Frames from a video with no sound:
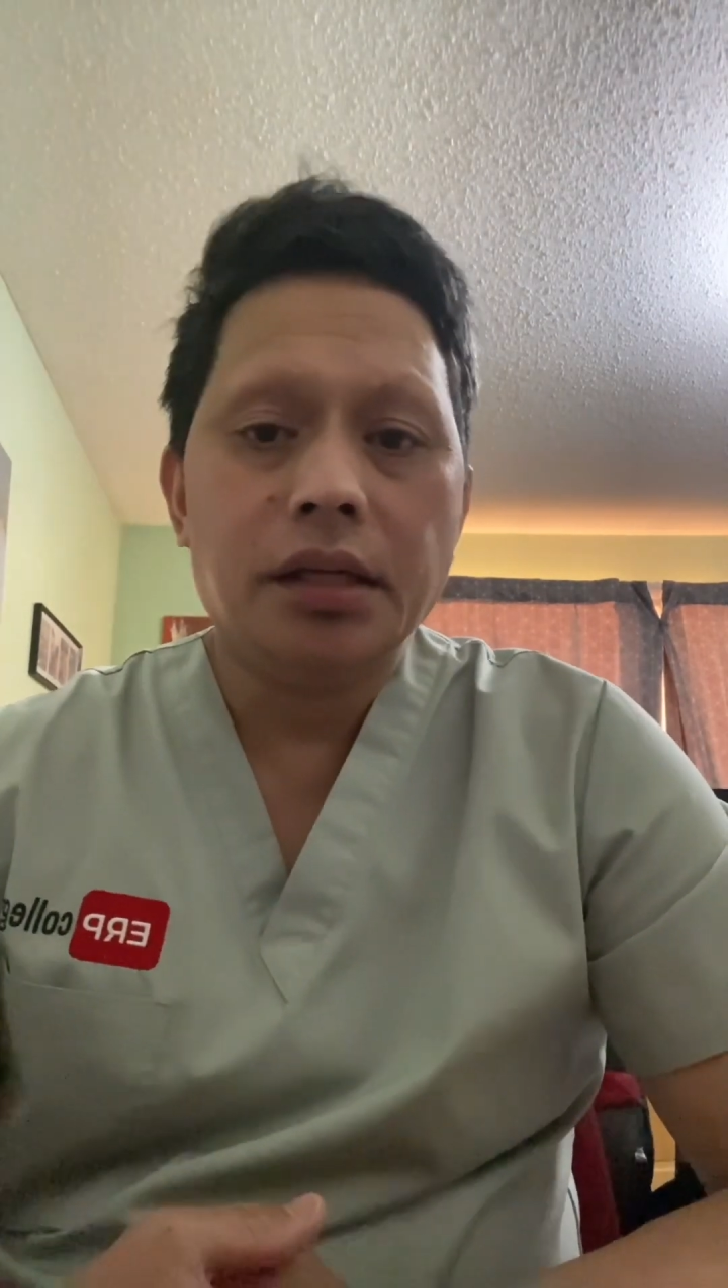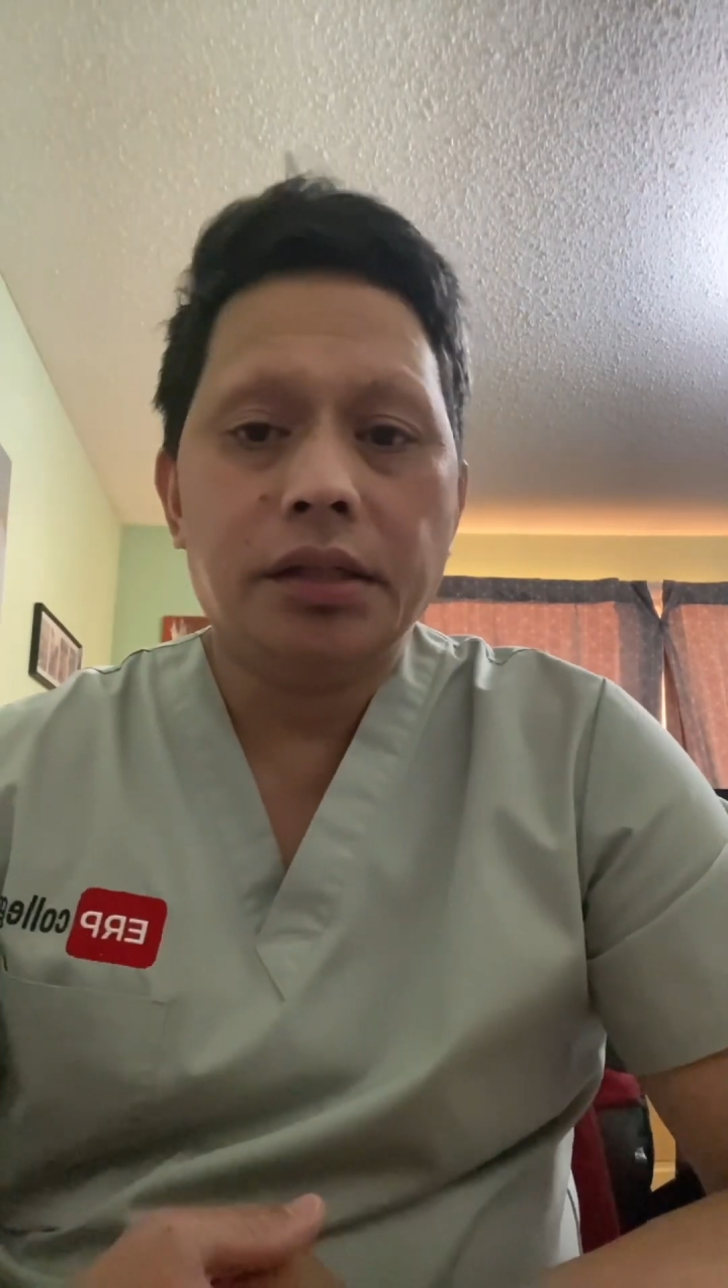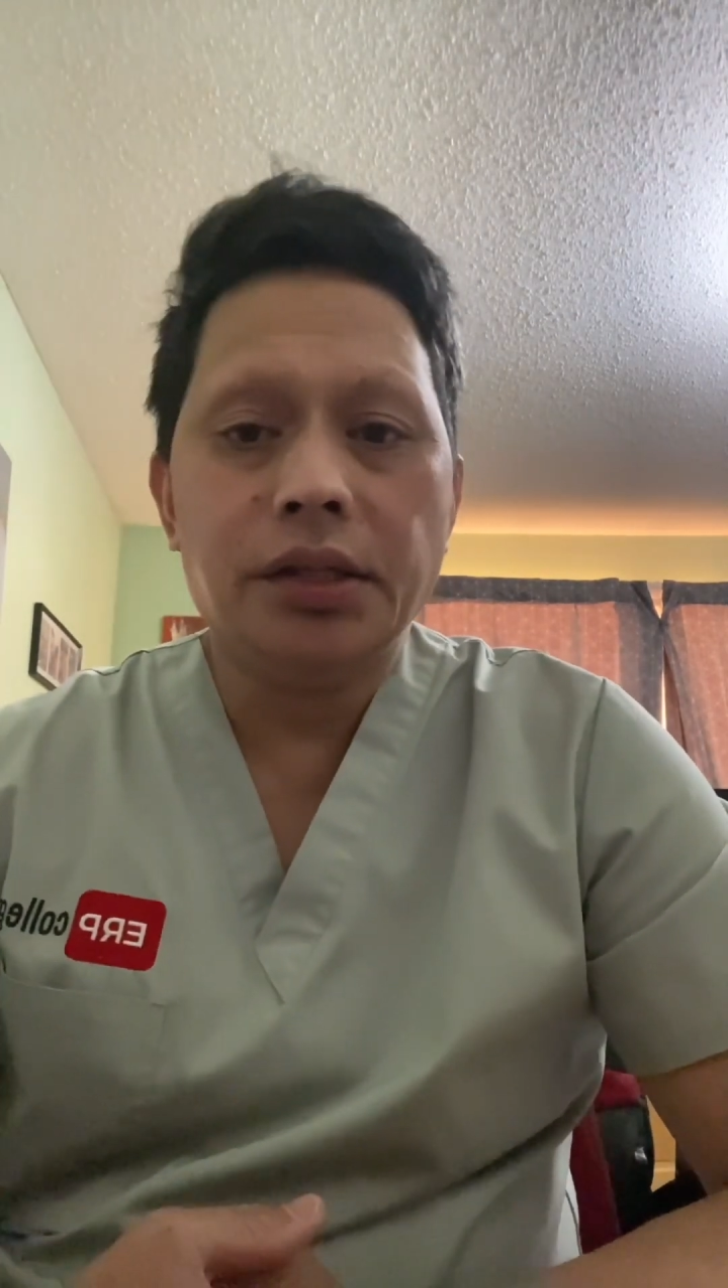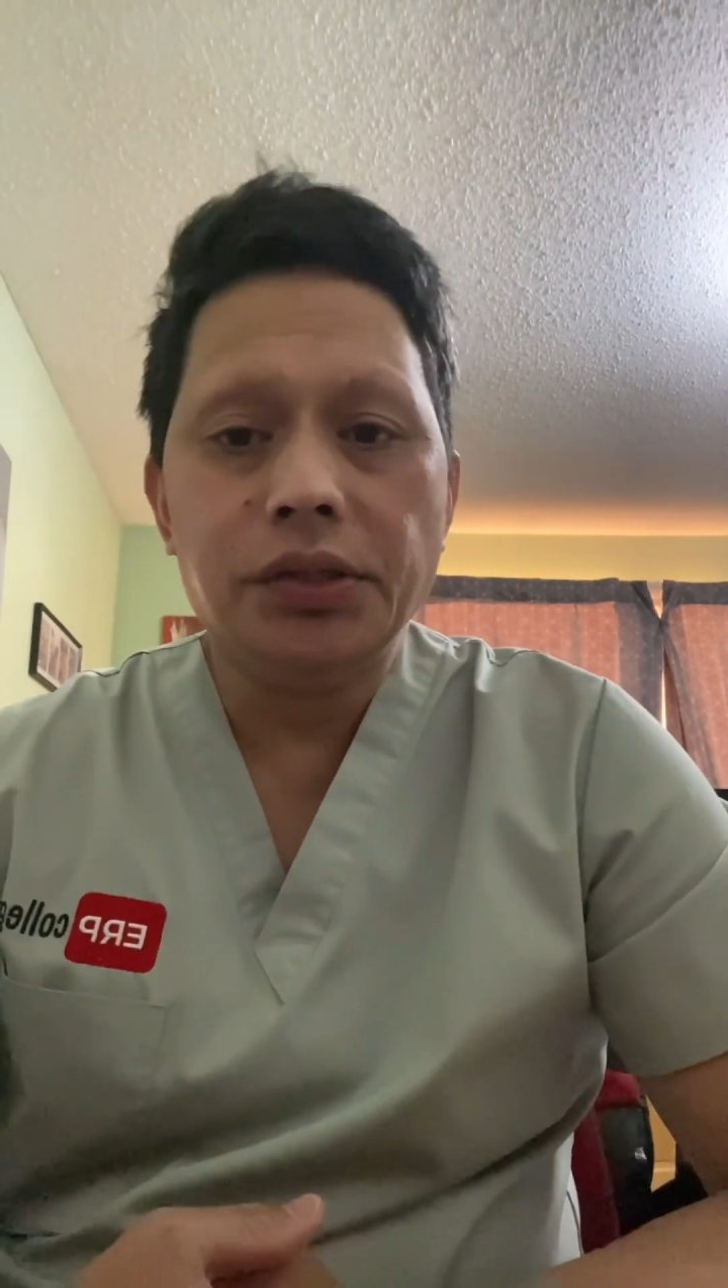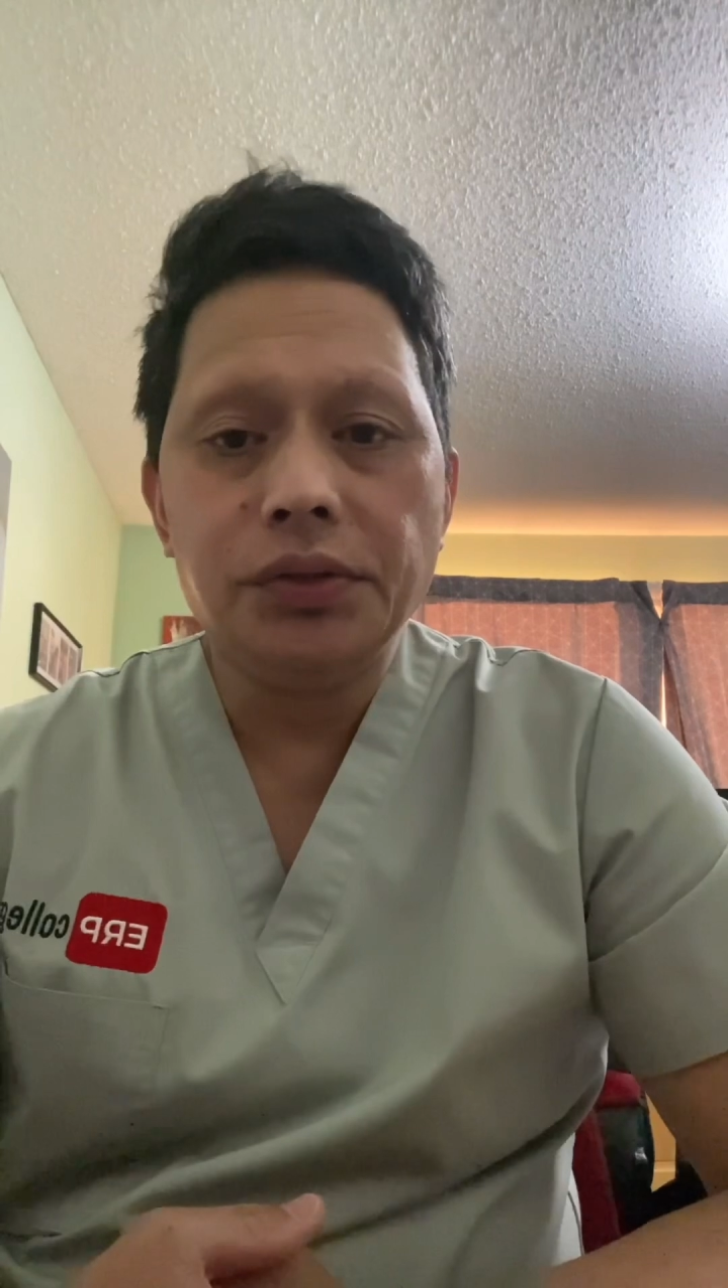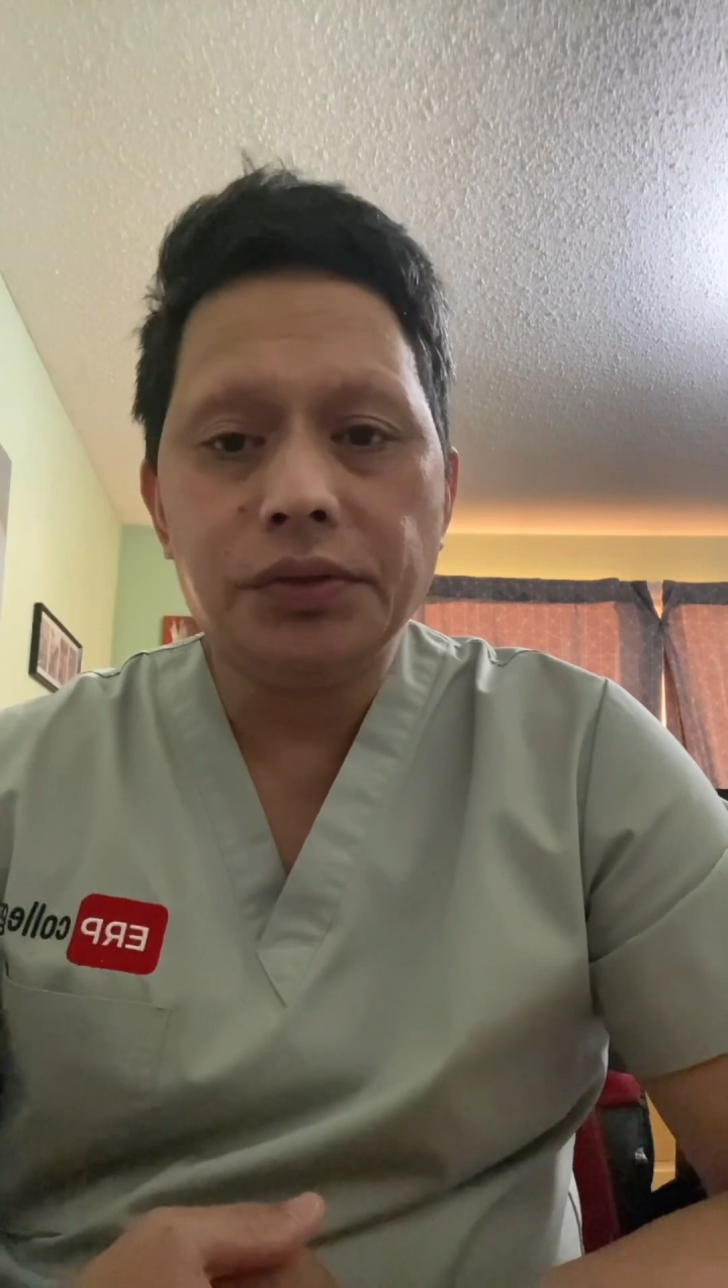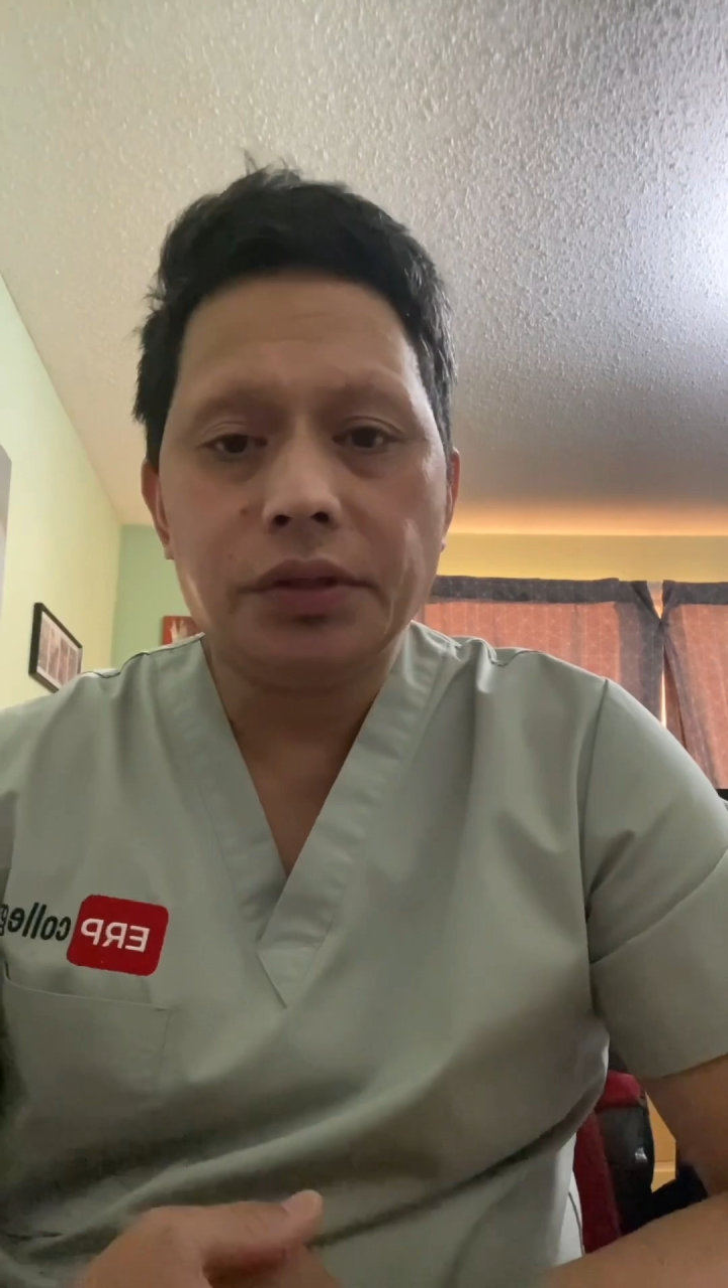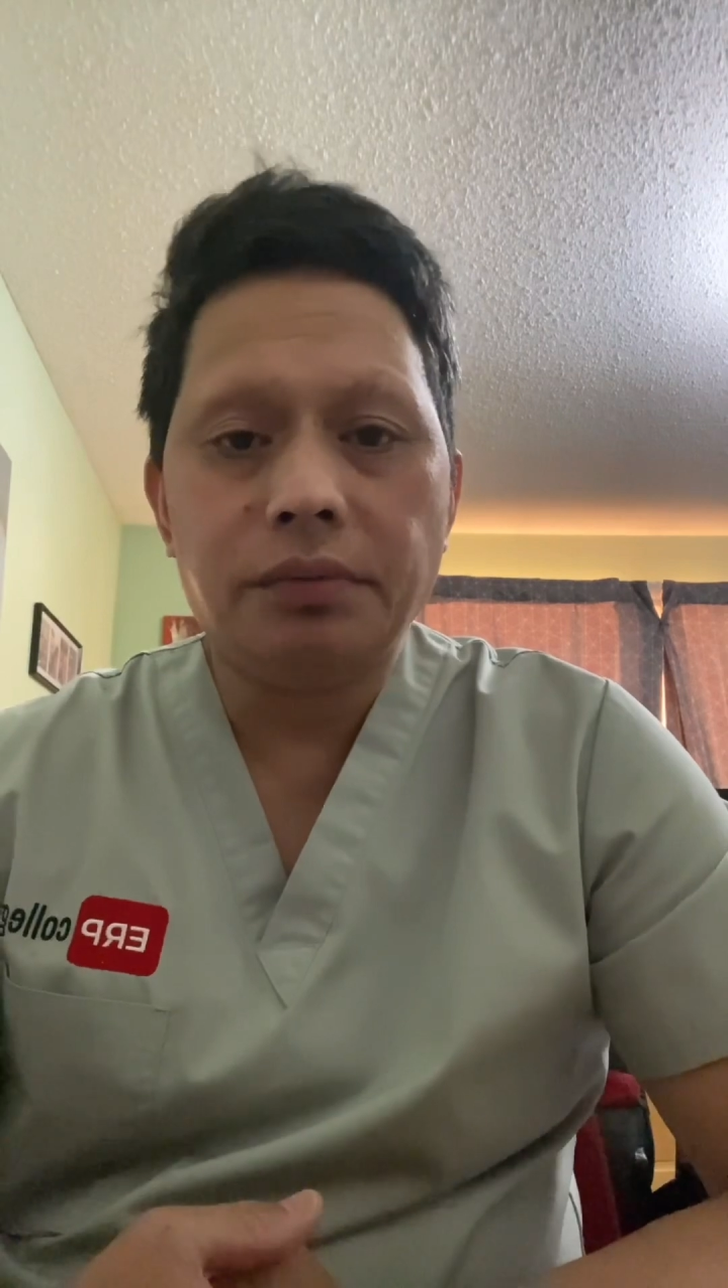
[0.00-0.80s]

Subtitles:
the use of